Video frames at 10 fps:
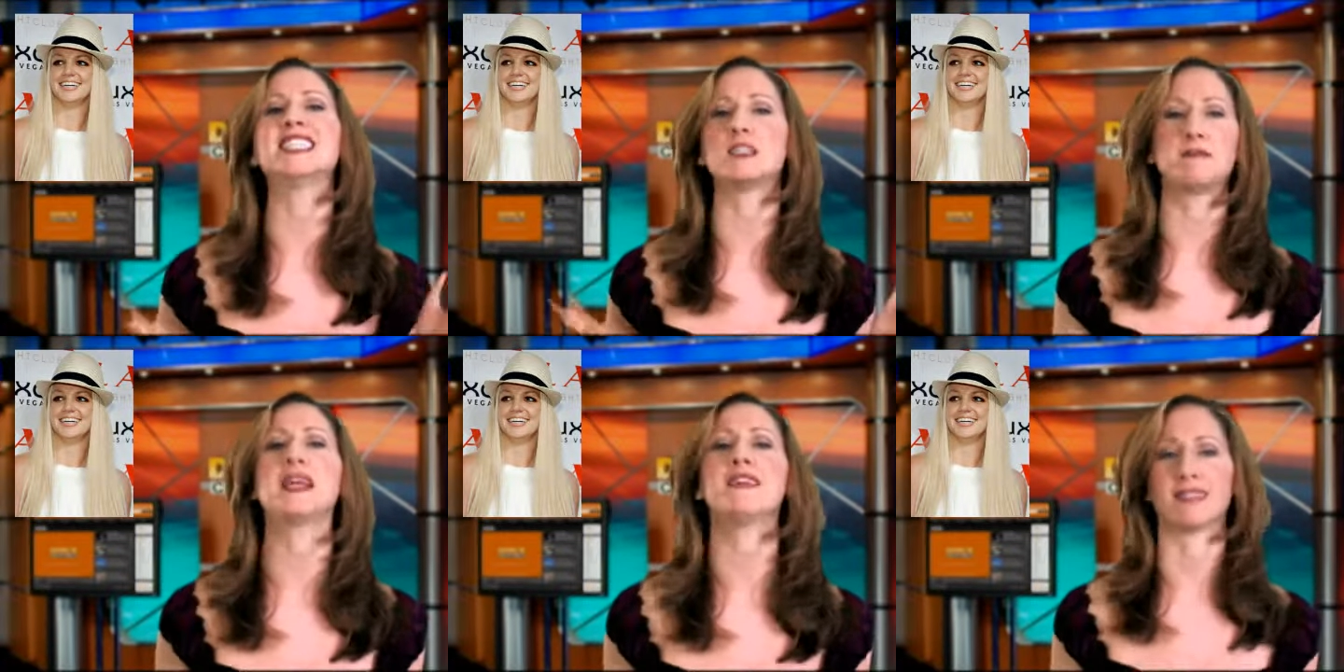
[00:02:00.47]

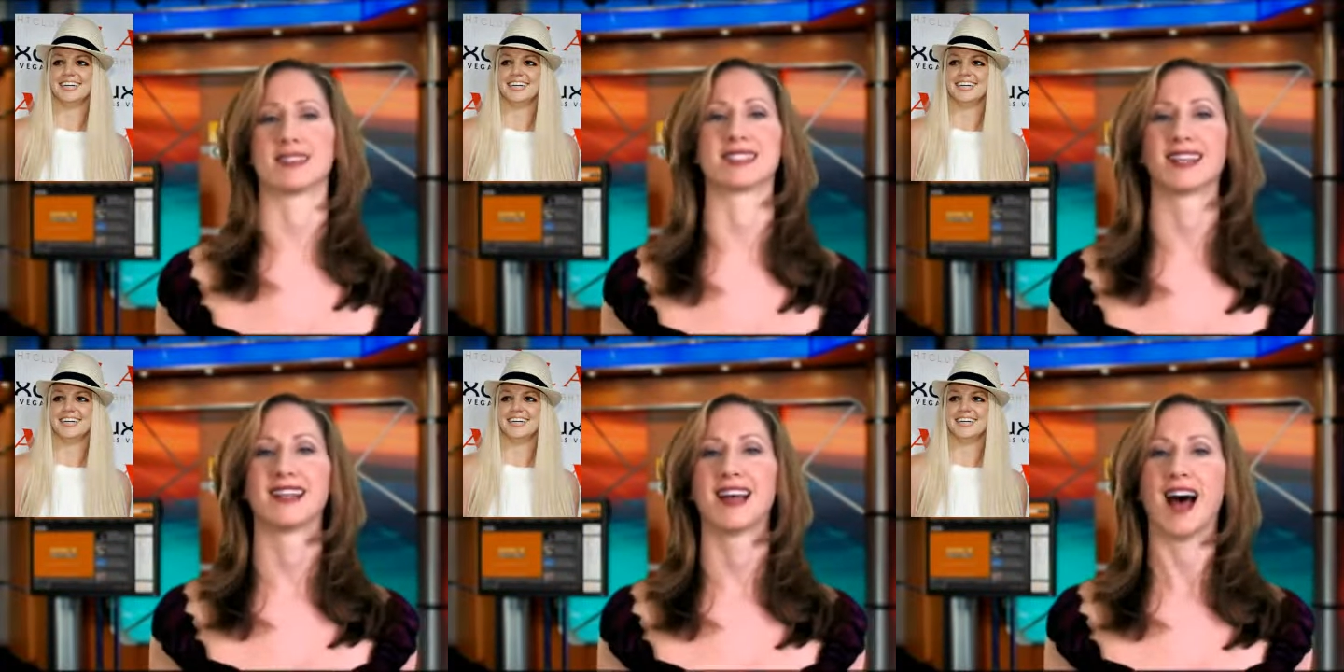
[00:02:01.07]
Spears
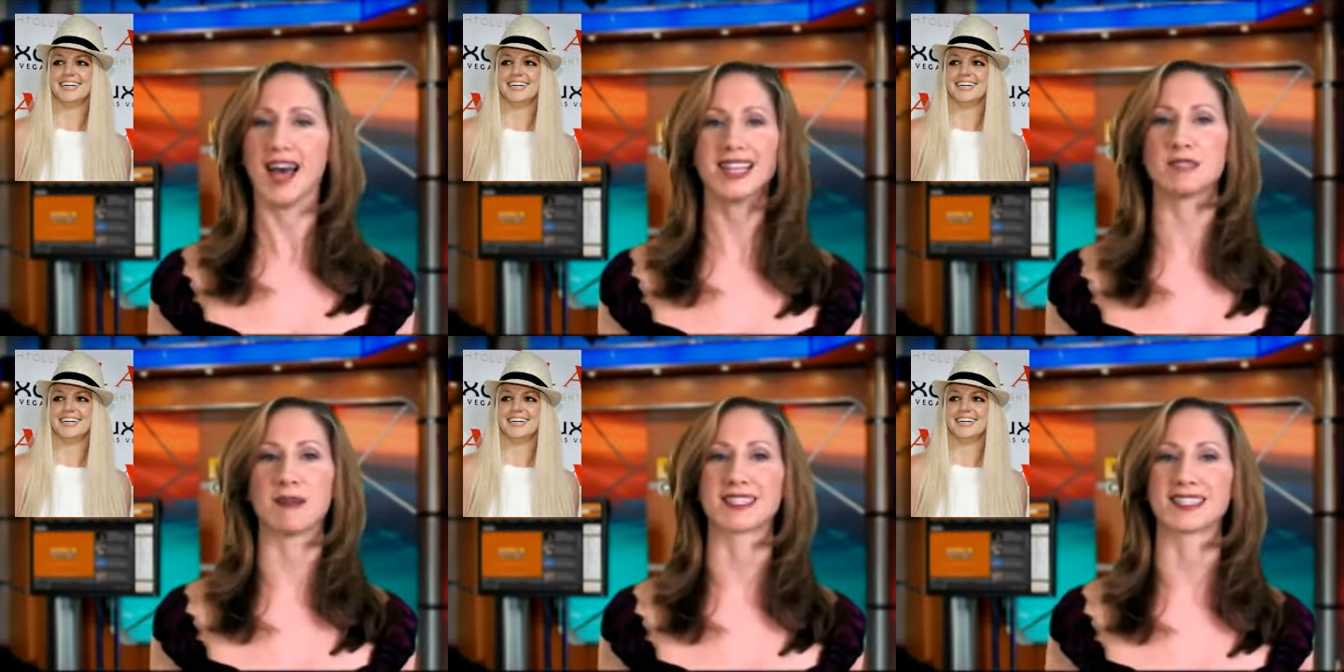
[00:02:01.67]

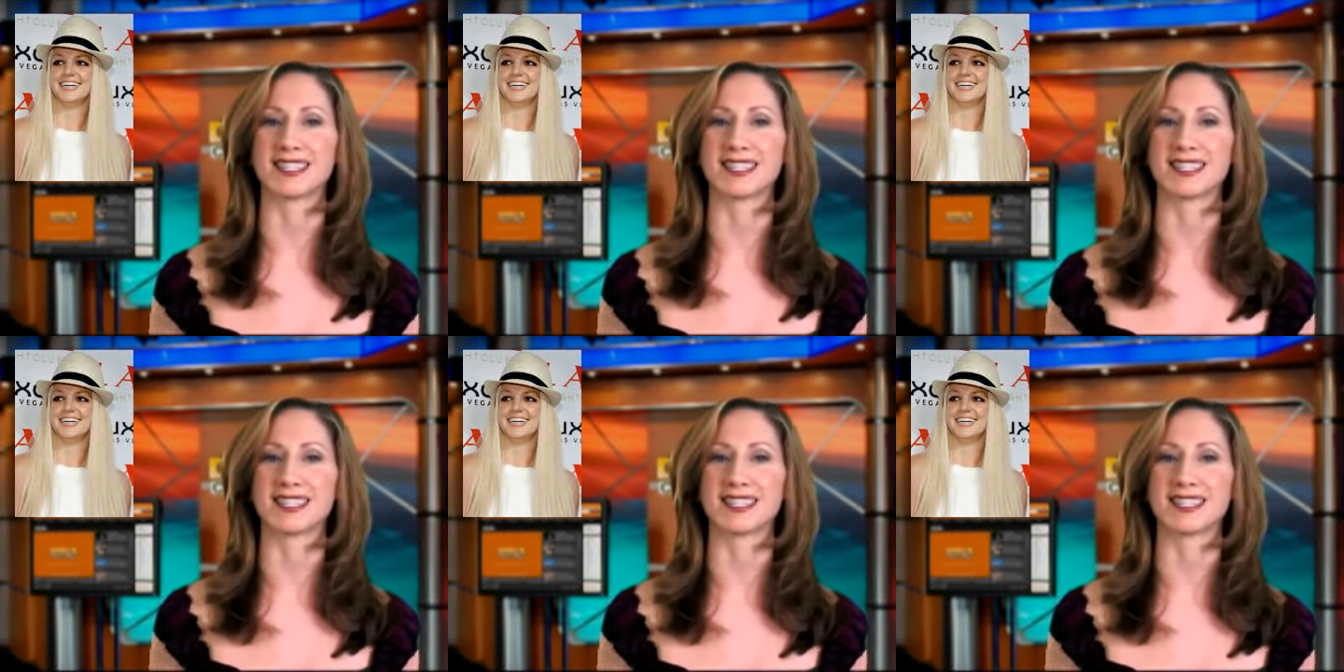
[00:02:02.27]
unexpectedly